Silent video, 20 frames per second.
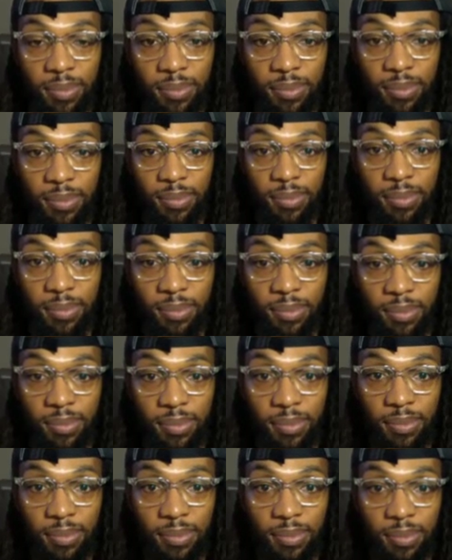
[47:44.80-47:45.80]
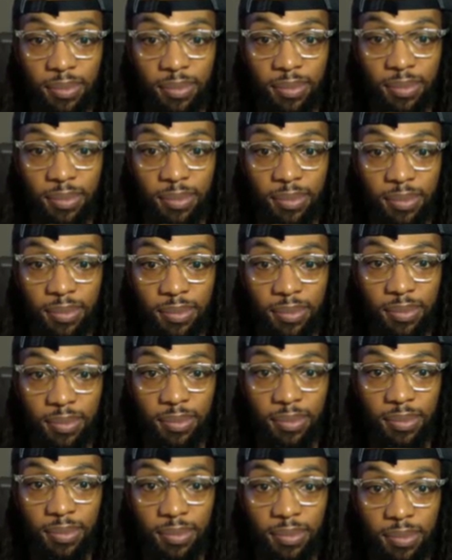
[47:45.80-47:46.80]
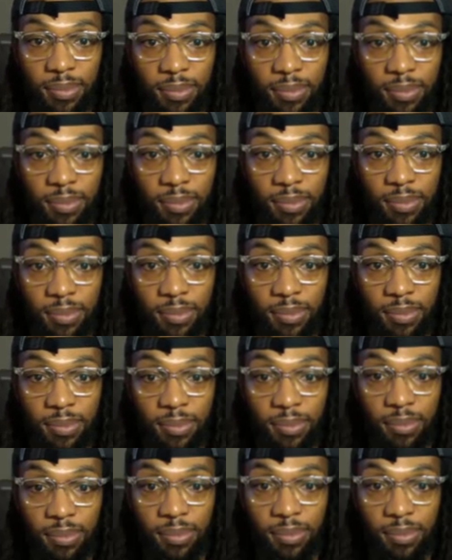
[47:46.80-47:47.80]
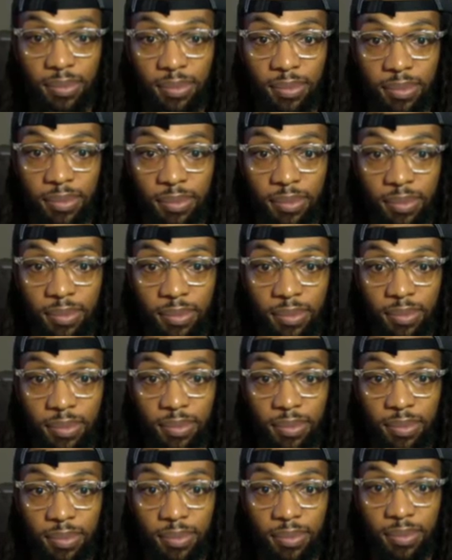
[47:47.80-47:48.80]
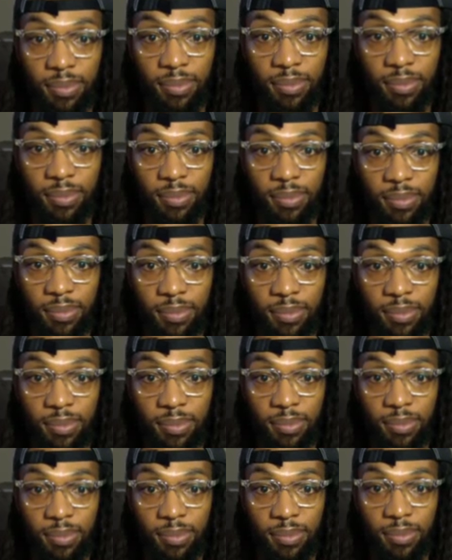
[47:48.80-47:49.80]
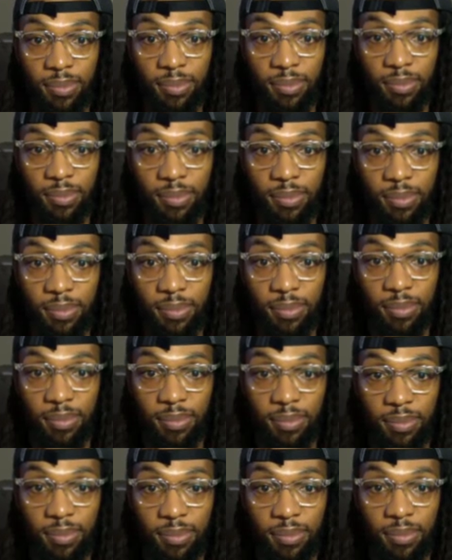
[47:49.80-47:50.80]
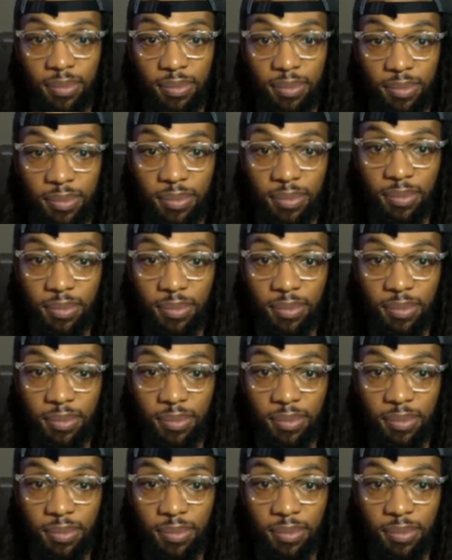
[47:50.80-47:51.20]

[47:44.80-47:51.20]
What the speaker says: (not speaking)